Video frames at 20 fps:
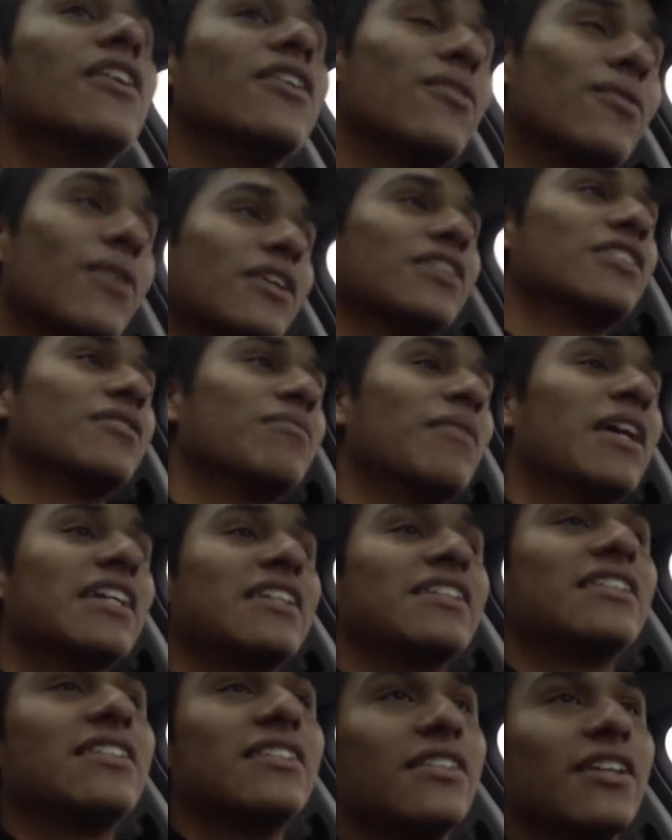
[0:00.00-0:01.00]
the rest of my
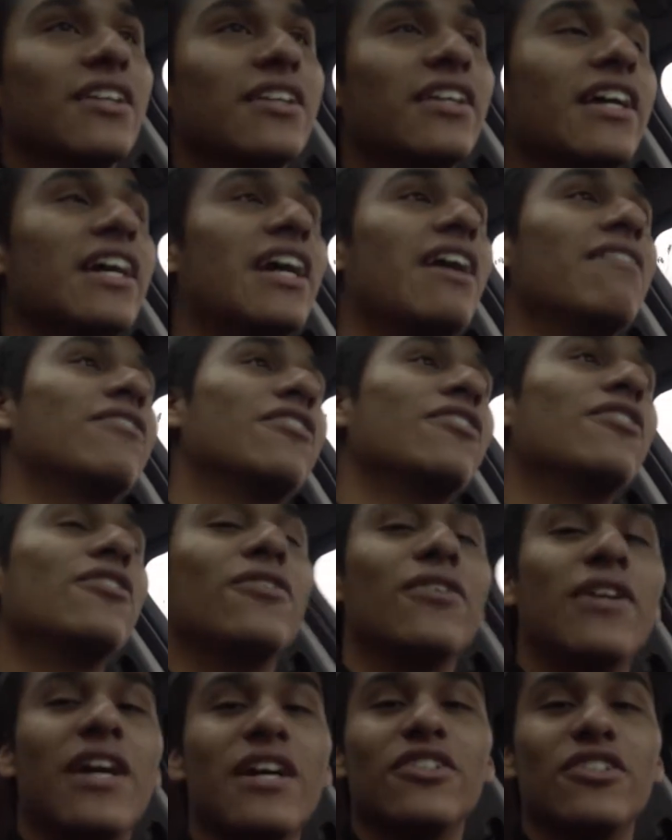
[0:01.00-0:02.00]
Sunday
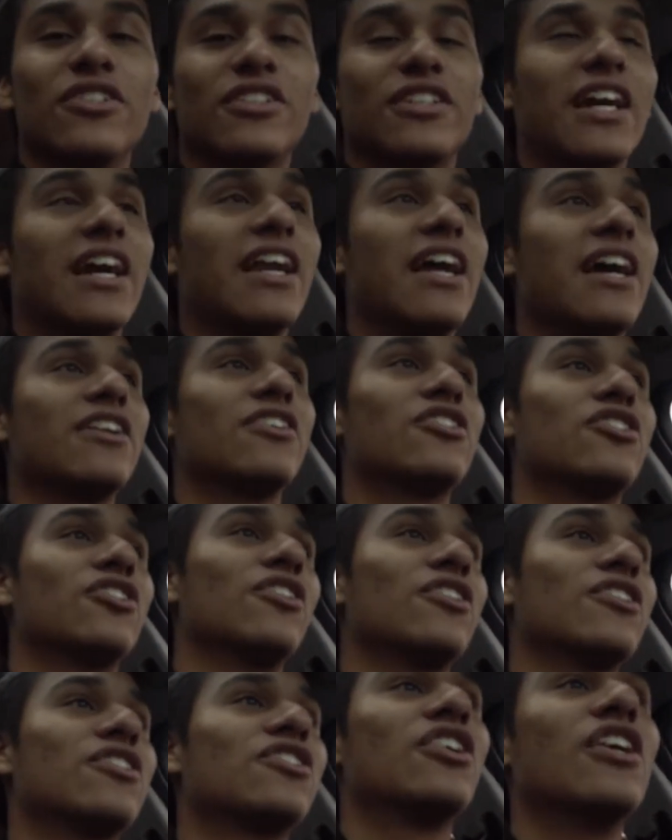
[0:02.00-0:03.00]
afternoon. I just got out of
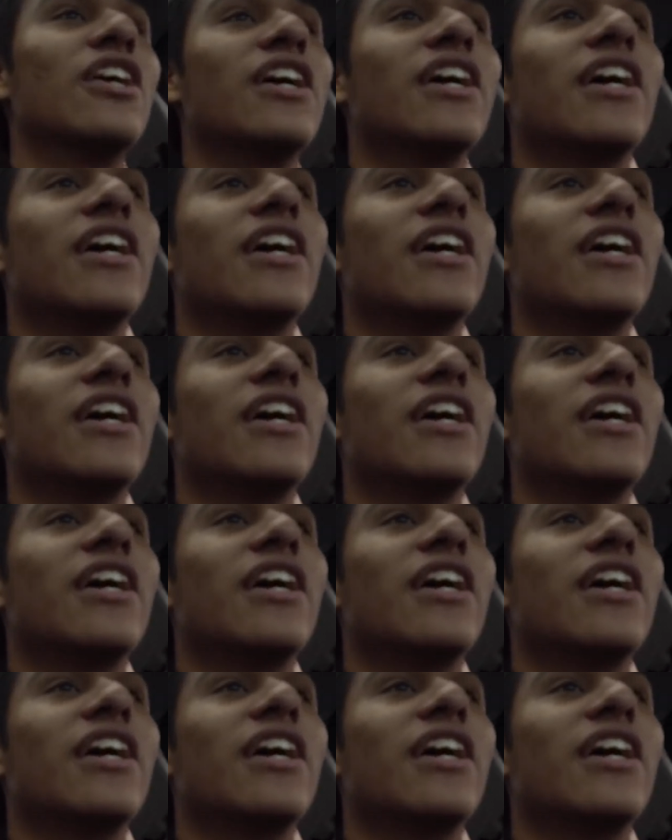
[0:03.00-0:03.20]
church